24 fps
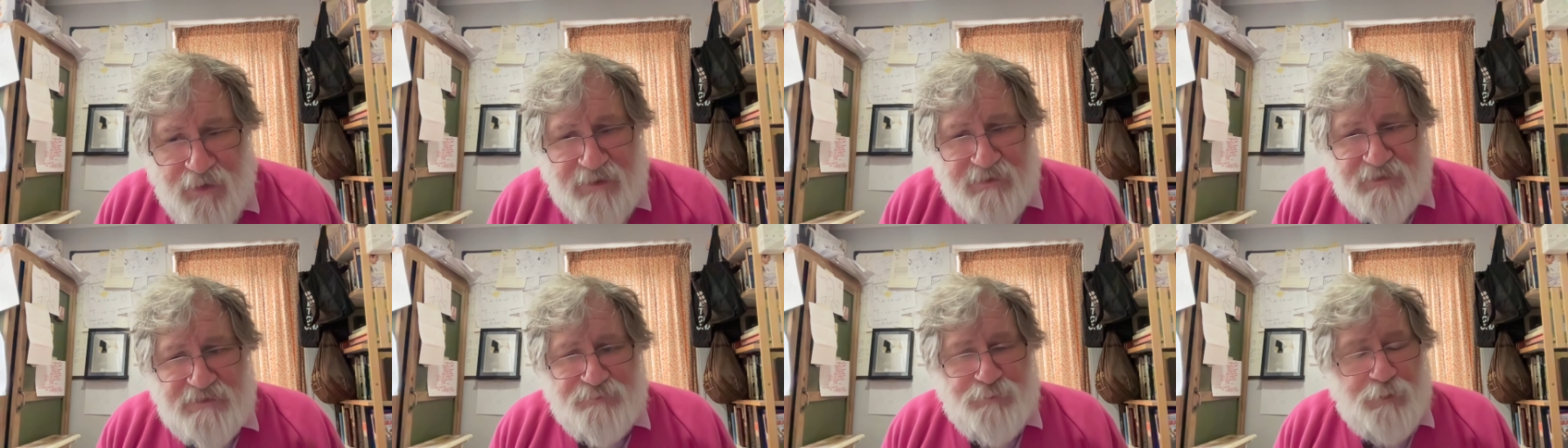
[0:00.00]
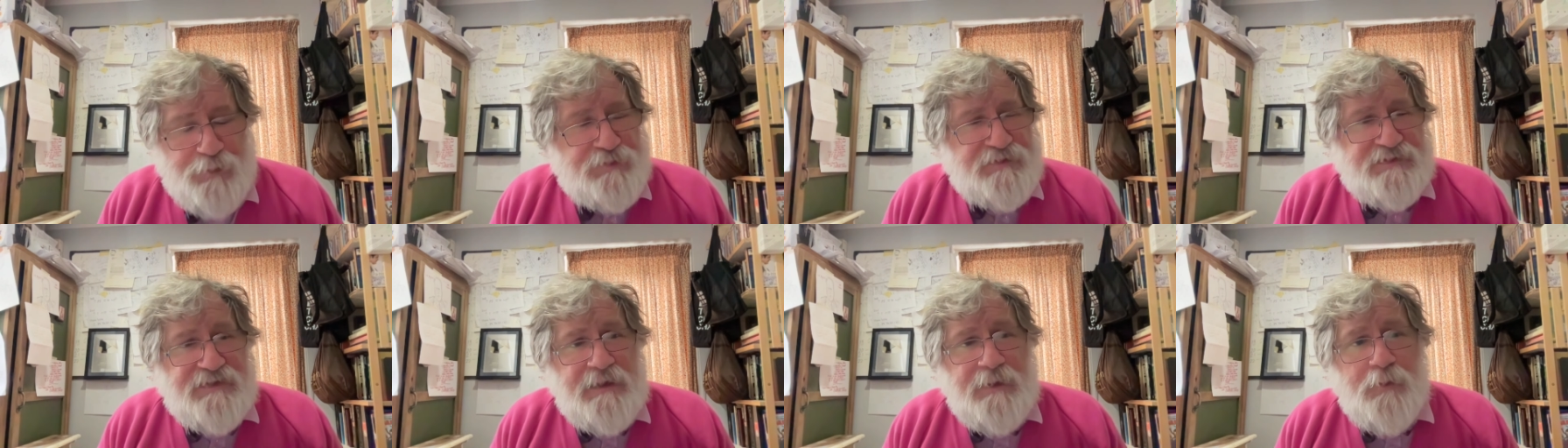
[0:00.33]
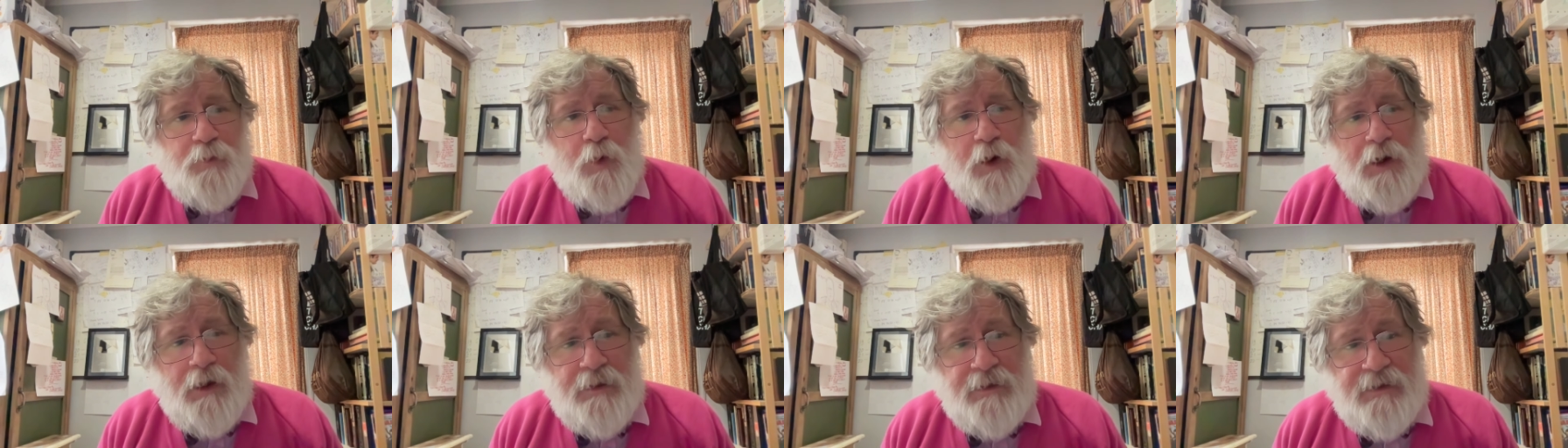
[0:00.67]
expose,
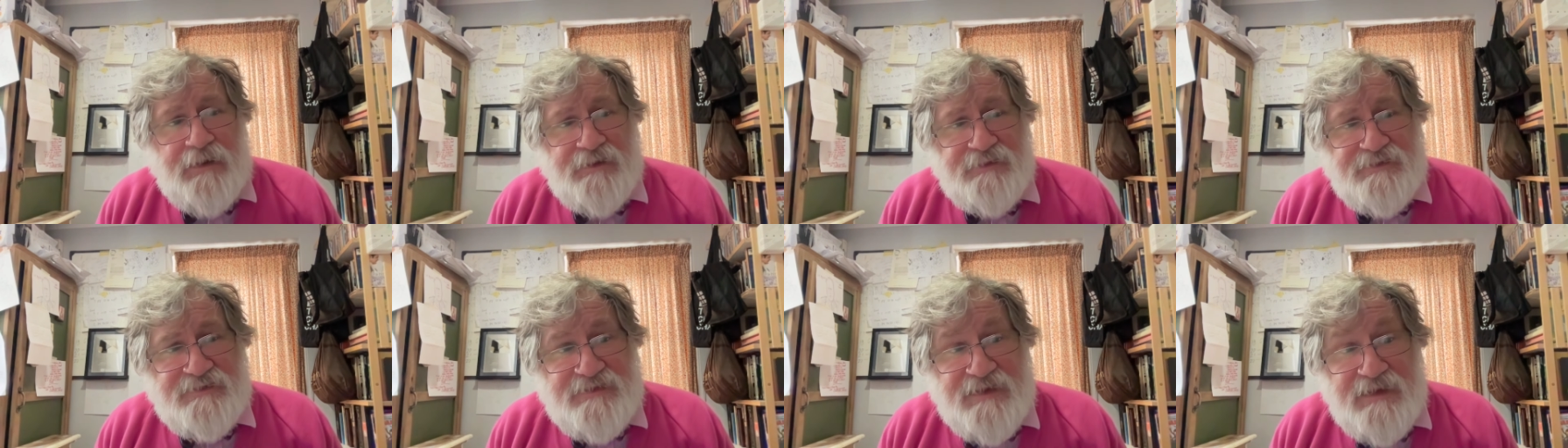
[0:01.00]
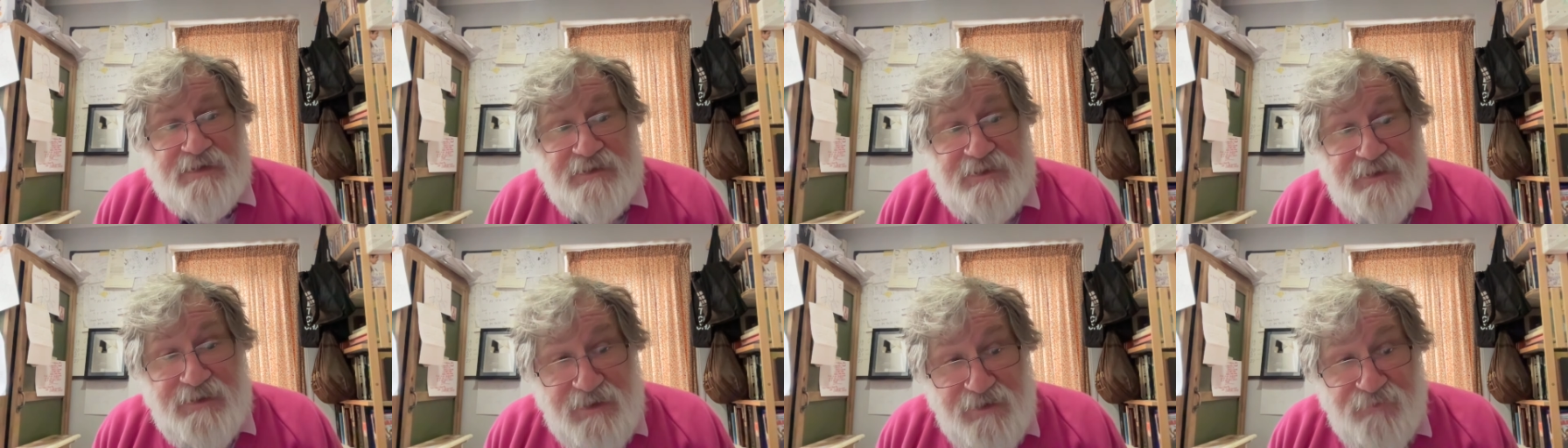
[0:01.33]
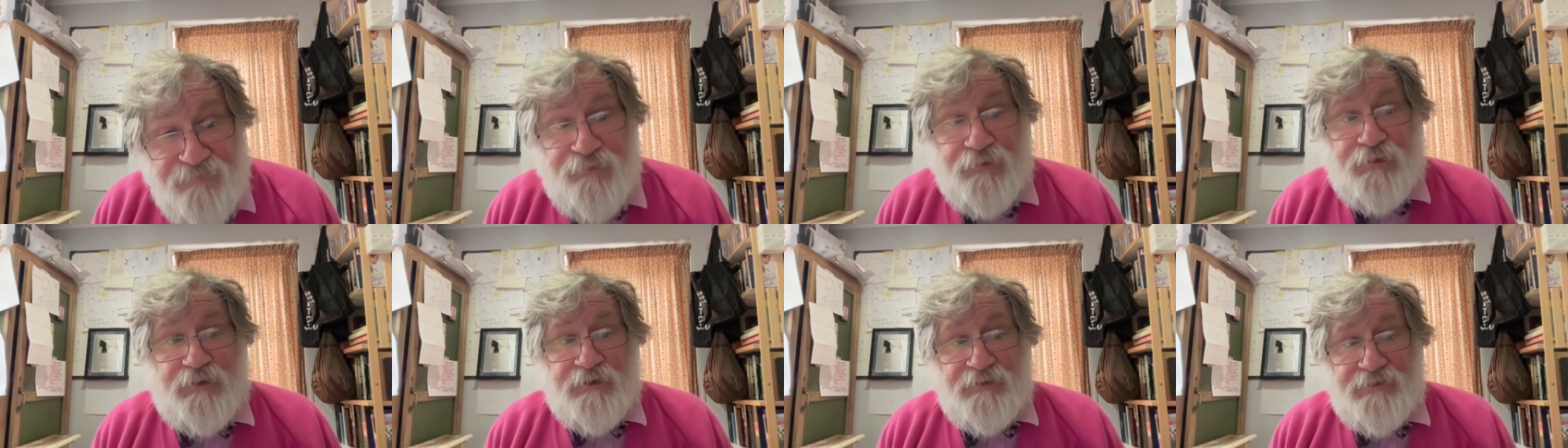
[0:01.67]
while
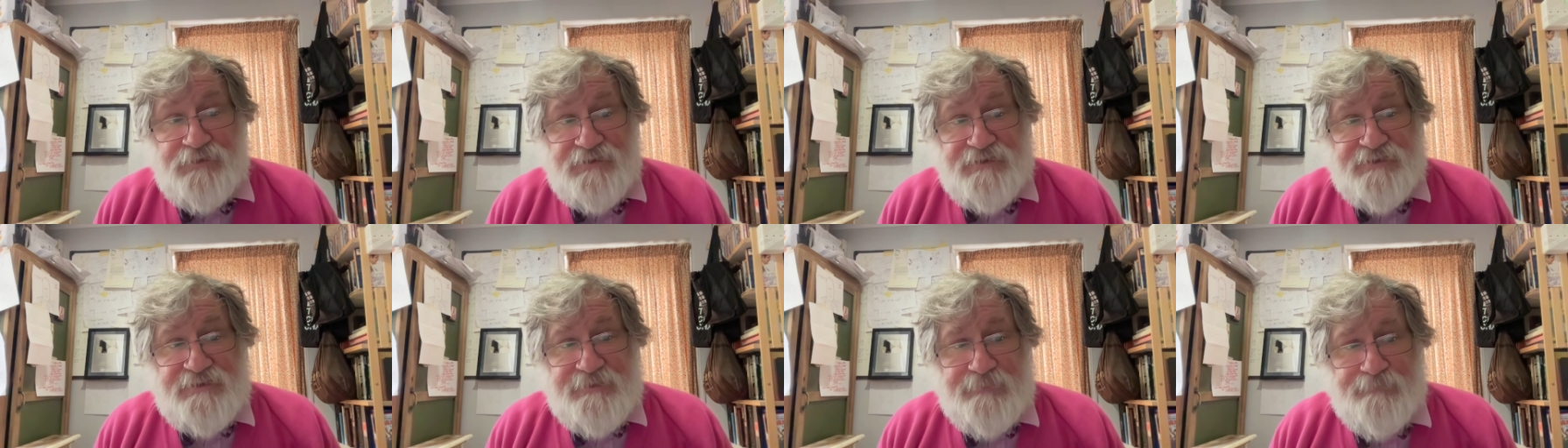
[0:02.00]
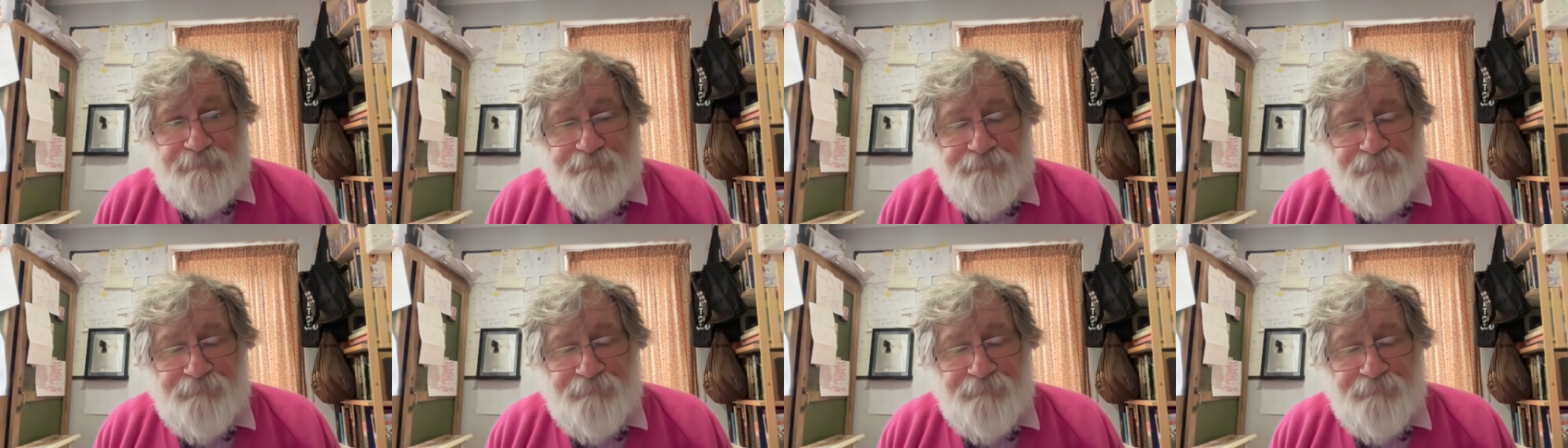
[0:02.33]
significant,